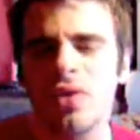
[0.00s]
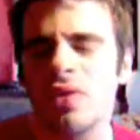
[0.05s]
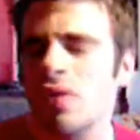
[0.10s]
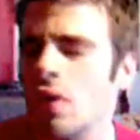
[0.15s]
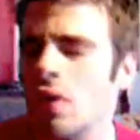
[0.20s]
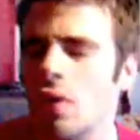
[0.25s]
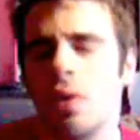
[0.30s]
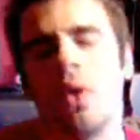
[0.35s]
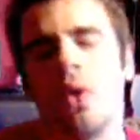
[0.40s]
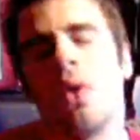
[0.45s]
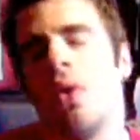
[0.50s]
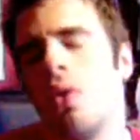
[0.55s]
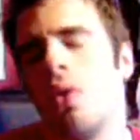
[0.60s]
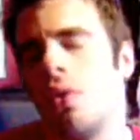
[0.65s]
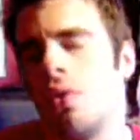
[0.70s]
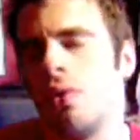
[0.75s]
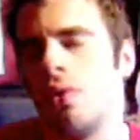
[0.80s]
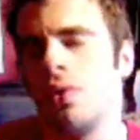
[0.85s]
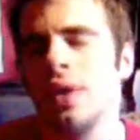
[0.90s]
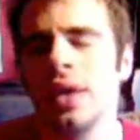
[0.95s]
so
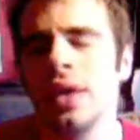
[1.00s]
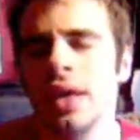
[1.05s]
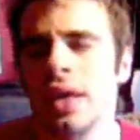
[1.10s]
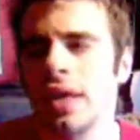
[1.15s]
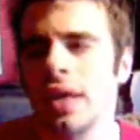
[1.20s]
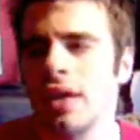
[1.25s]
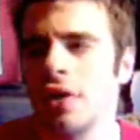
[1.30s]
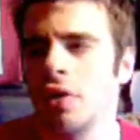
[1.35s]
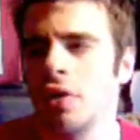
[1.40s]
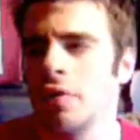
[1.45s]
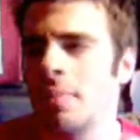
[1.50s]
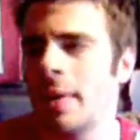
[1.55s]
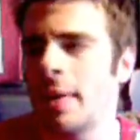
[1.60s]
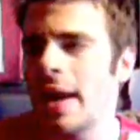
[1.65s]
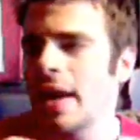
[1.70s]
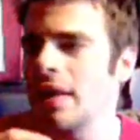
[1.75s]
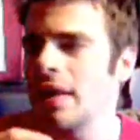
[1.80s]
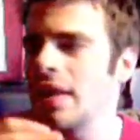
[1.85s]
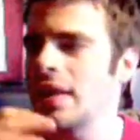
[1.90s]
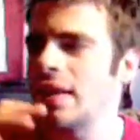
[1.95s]
old, he goes
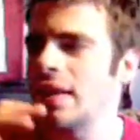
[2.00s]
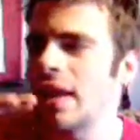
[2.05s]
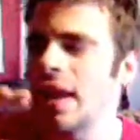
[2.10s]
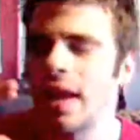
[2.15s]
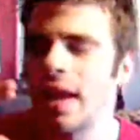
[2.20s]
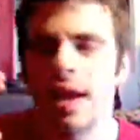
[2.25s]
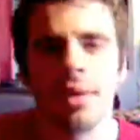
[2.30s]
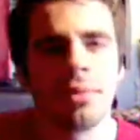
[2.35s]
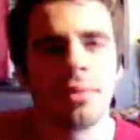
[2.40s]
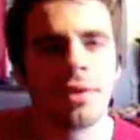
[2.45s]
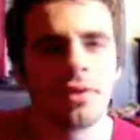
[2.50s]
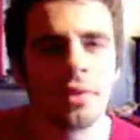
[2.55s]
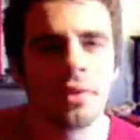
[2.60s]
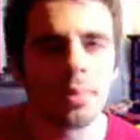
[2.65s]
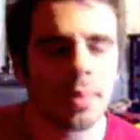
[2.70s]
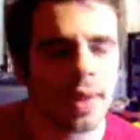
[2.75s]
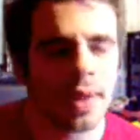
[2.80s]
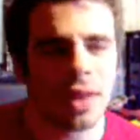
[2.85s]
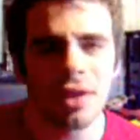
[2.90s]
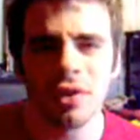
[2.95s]
back to the times of the
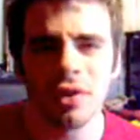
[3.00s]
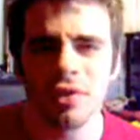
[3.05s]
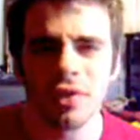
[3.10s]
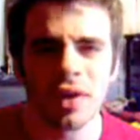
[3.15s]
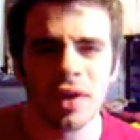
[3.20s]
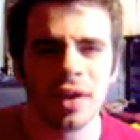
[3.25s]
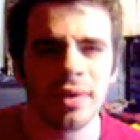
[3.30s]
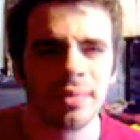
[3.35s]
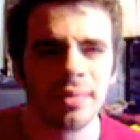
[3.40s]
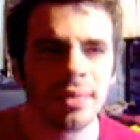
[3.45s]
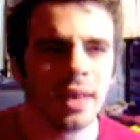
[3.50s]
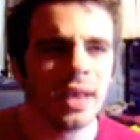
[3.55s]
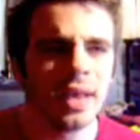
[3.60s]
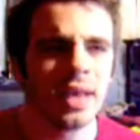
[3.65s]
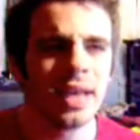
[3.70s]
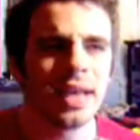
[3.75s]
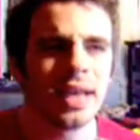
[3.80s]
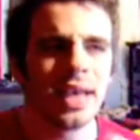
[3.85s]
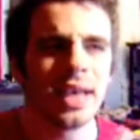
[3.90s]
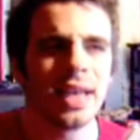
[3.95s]
pilgrims,
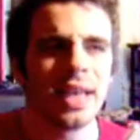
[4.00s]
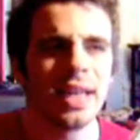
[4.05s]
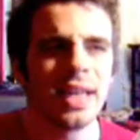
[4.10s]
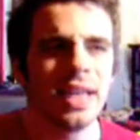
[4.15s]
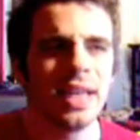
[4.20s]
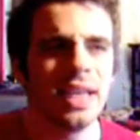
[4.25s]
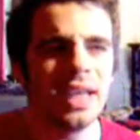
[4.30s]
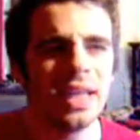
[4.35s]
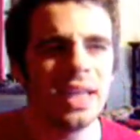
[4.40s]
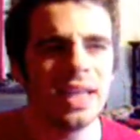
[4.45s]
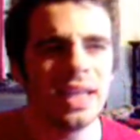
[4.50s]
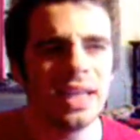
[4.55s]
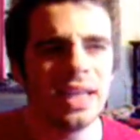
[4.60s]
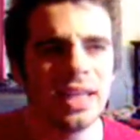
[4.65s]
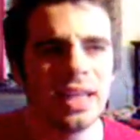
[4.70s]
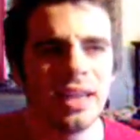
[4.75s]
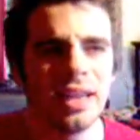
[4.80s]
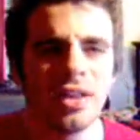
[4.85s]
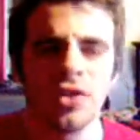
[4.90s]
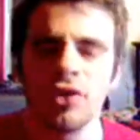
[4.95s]
and he, he
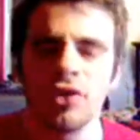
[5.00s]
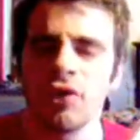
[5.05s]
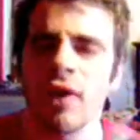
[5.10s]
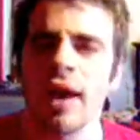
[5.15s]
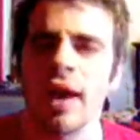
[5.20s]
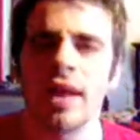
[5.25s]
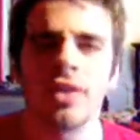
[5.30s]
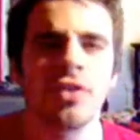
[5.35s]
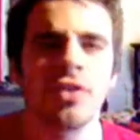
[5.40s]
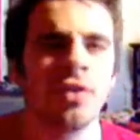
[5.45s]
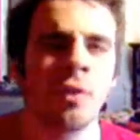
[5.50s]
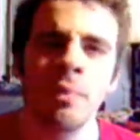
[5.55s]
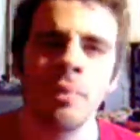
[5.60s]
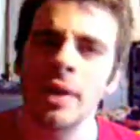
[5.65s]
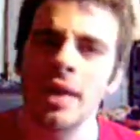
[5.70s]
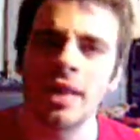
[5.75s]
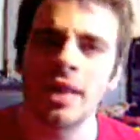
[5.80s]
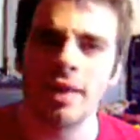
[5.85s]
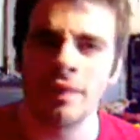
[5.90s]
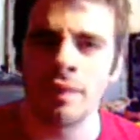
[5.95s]
he's tried so
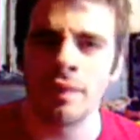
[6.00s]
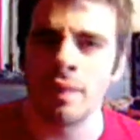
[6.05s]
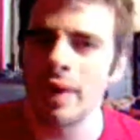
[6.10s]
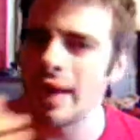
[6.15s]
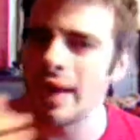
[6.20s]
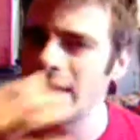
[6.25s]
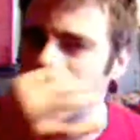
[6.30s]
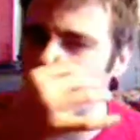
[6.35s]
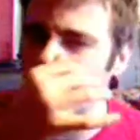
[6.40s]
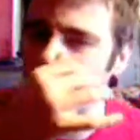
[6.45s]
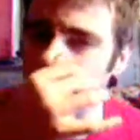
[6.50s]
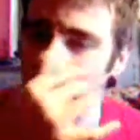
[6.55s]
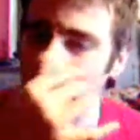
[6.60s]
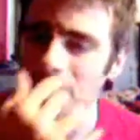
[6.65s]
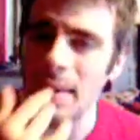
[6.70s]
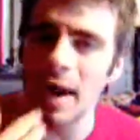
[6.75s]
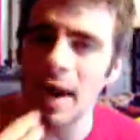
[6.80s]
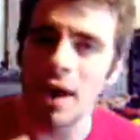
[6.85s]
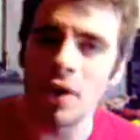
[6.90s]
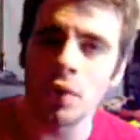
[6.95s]
many different ways to gain
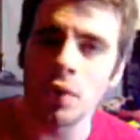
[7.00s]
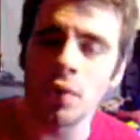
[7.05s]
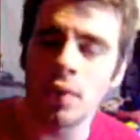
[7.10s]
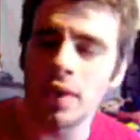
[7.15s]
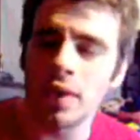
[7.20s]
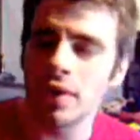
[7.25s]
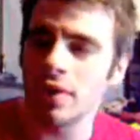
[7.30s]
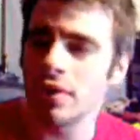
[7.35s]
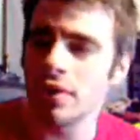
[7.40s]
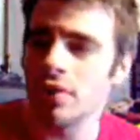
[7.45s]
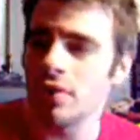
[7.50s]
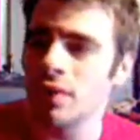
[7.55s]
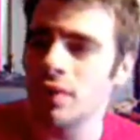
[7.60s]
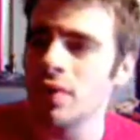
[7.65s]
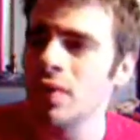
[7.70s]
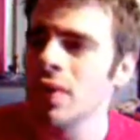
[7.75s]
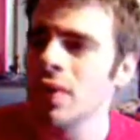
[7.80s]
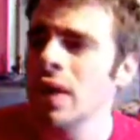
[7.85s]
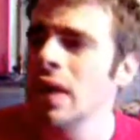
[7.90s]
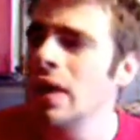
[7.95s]
power, whether it's
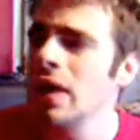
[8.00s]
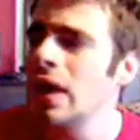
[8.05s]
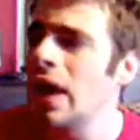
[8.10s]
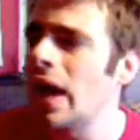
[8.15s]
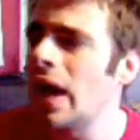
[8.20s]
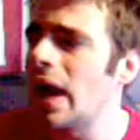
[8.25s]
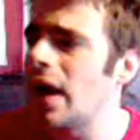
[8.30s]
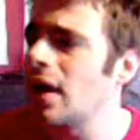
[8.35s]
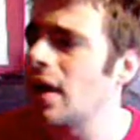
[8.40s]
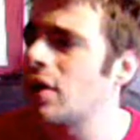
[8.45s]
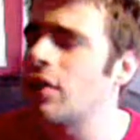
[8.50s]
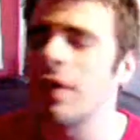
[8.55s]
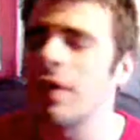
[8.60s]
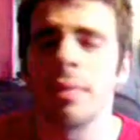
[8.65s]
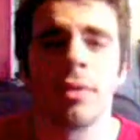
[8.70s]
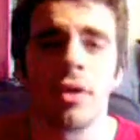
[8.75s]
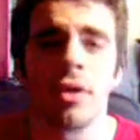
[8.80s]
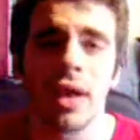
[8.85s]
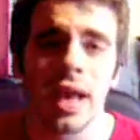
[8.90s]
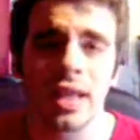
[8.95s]
through uh,
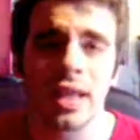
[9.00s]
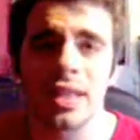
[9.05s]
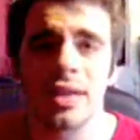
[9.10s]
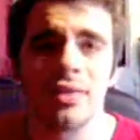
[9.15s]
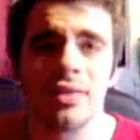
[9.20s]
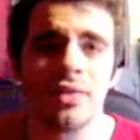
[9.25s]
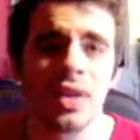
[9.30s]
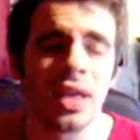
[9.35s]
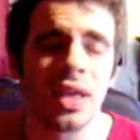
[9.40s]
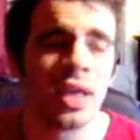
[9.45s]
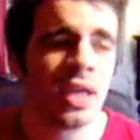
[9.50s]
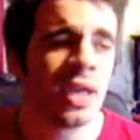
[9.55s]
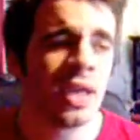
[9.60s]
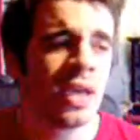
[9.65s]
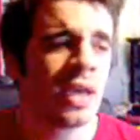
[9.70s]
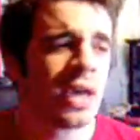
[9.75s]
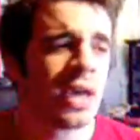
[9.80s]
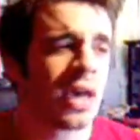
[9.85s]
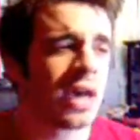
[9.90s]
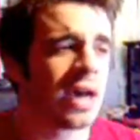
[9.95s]
criminal activity,
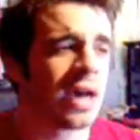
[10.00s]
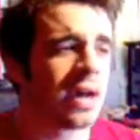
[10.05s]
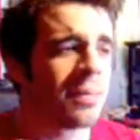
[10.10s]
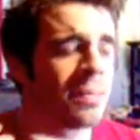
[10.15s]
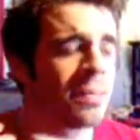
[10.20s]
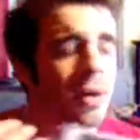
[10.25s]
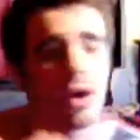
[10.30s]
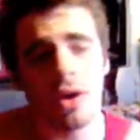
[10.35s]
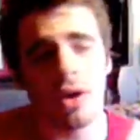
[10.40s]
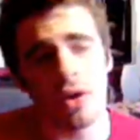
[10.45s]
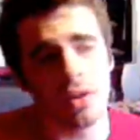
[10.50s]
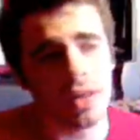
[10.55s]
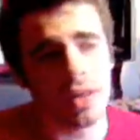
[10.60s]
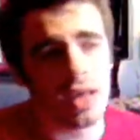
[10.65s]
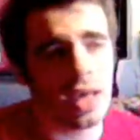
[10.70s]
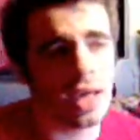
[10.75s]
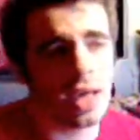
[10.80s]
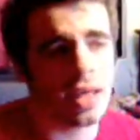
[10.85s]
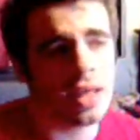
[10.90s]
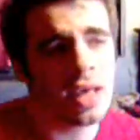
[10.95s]
uh,
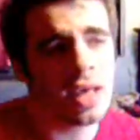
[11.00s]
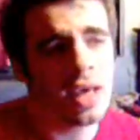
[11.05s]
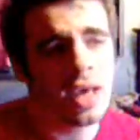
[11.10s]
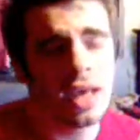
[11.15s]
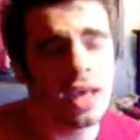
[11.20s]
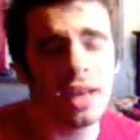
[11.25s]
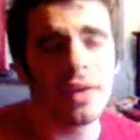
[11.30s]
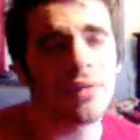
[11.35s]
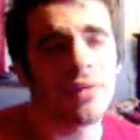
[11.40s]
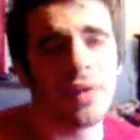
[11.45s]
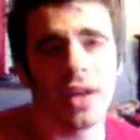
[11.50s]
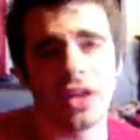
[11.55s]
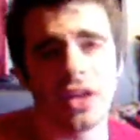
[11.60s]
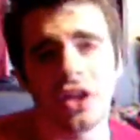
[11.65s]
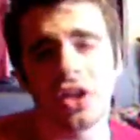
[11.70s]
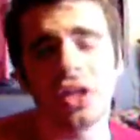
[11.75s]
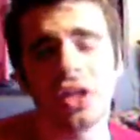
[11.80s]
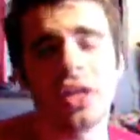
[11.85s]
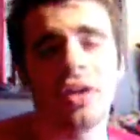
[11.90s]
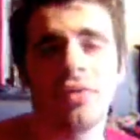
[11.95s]
politics, and
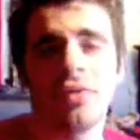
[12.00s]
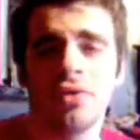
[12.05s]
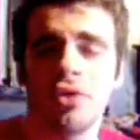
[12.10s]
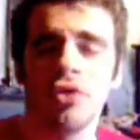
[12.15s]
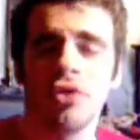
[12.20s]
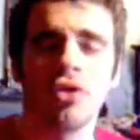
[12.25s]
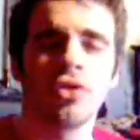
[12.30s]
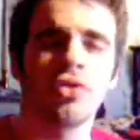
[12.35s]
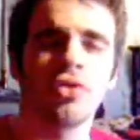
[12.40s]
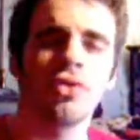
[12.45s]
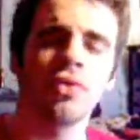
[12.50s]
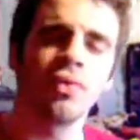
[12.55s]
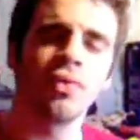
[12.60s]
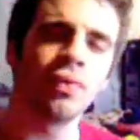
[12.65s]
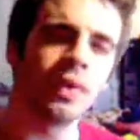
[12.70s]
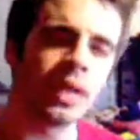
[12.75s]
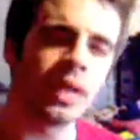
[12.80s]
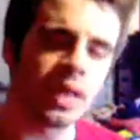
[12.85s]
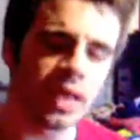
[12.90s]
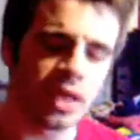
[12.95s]
eventually, of course,
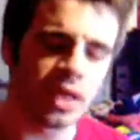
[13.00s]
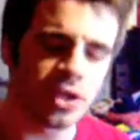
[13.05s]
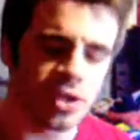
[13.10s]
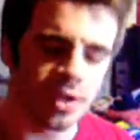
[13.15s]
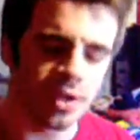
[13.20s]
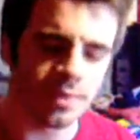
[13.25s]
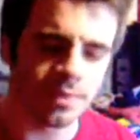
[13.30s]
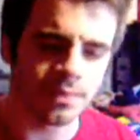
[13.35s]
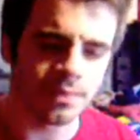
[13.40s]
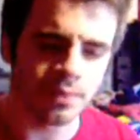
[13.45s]
religion.